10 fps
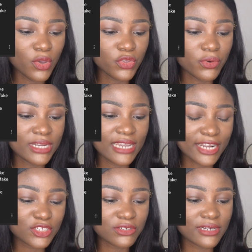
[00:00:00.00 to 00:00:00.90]
You are
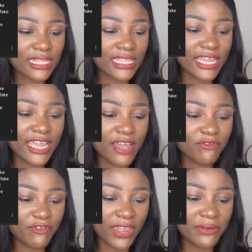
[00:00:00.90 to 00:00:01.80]
naturally
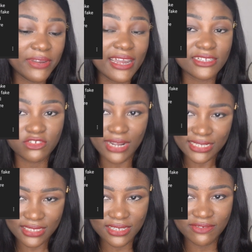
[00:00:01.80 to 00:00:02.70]
very
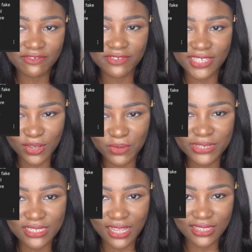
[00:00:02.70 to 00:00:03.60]
attractive. They
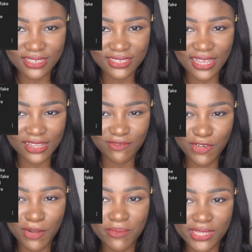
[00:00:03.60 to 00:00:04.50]
always start this kind of
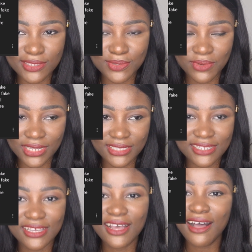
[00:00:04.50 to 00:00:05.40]
comments
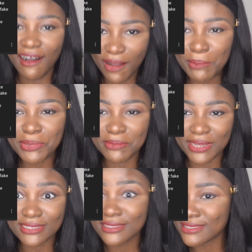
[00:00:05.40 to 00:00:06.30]
with a
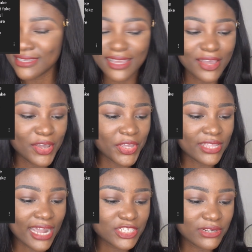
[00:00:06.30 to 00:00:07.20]
compliment. You're
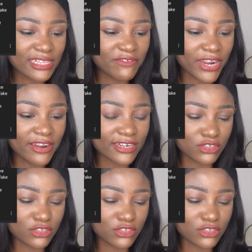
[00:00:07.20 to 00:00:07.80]
naturally very